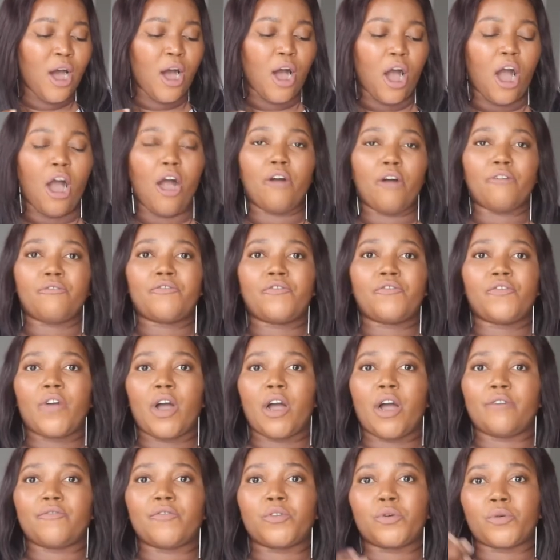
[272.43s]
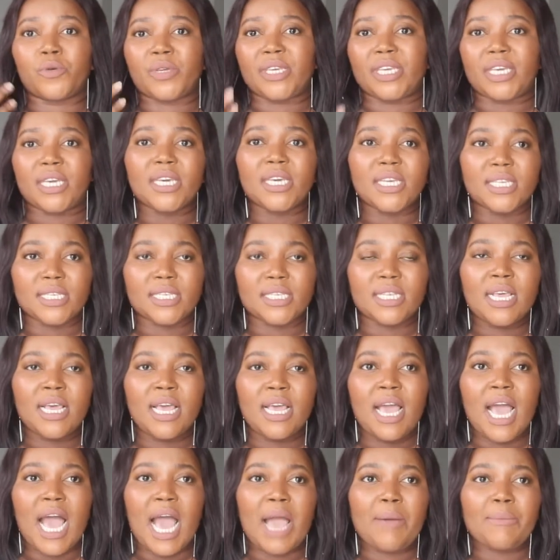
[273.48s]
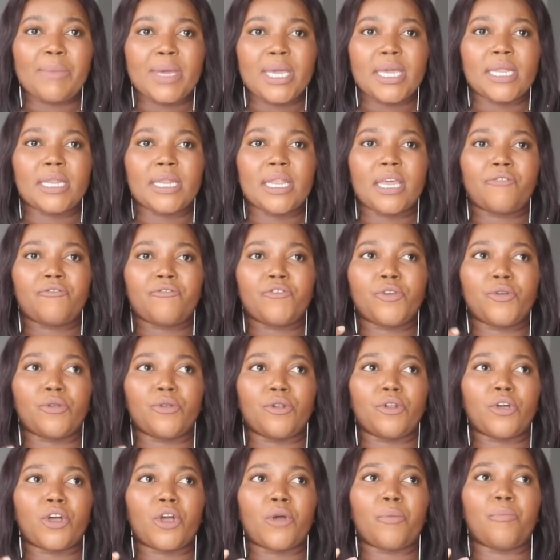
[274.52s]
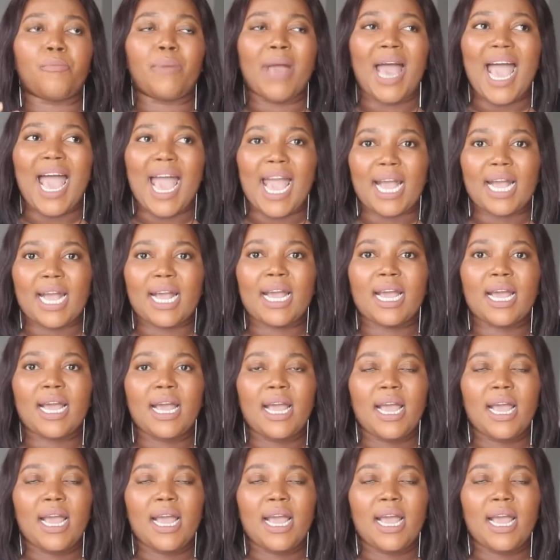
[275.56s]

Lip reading: of who he is. I mean, if you look back